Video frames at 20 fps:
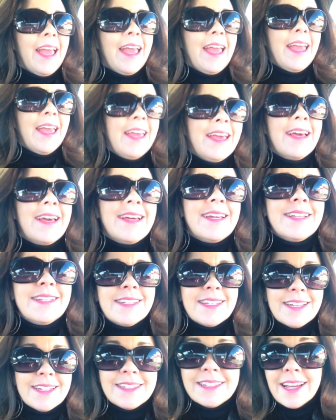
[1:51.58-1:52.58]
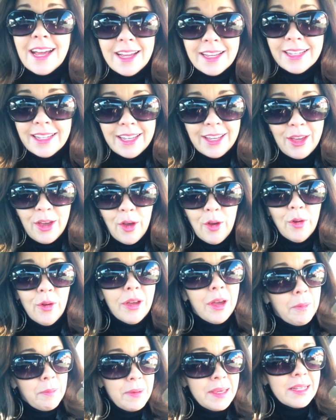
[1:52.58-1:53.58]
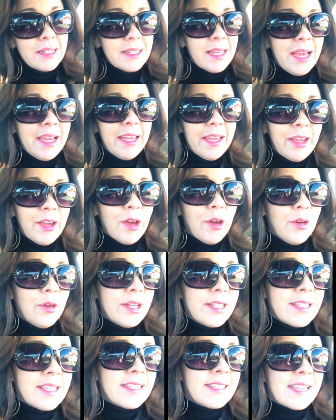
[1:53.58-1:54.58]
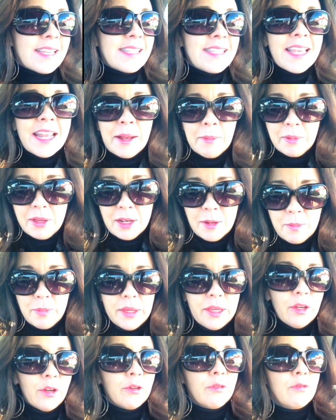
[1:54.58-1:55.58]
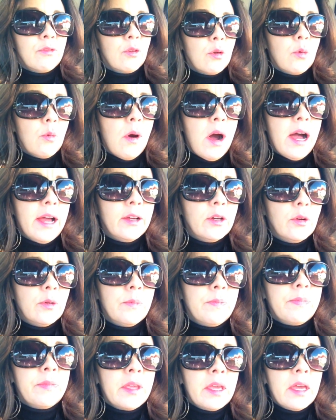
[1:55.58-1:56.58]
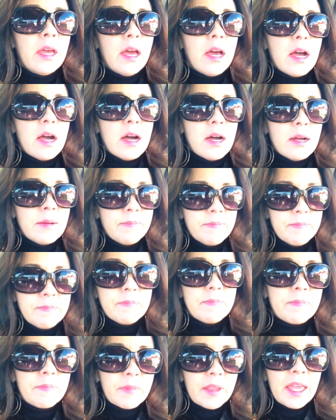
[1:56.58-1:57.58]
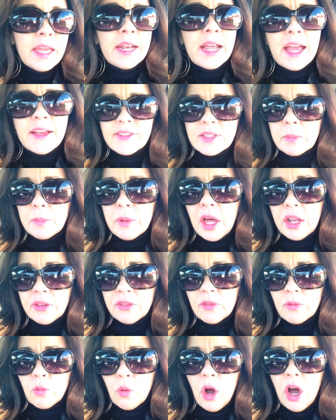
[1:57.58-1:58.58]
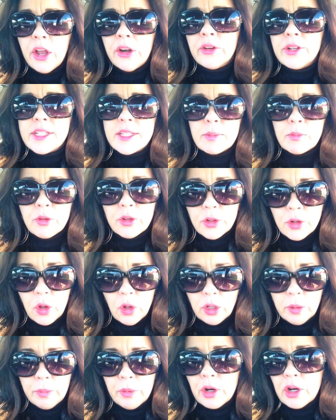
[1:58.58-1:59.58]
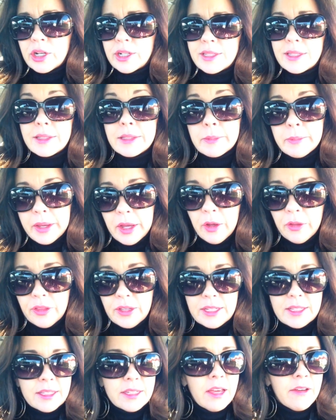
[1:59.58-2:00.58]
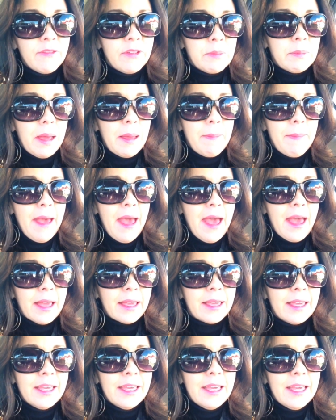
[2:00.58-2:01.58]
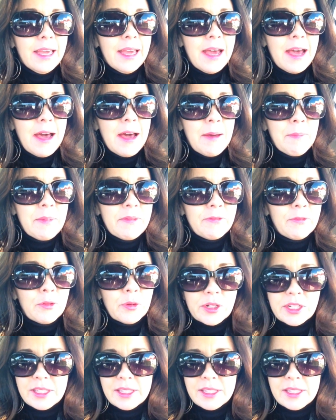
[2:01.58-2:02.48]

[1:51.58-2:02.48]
and a Diet Coke, a big Diet Coke, because as I said, I'm going to be here for a while. And I have some bottles of water and some granola bars and some healthy stuff in my bag for a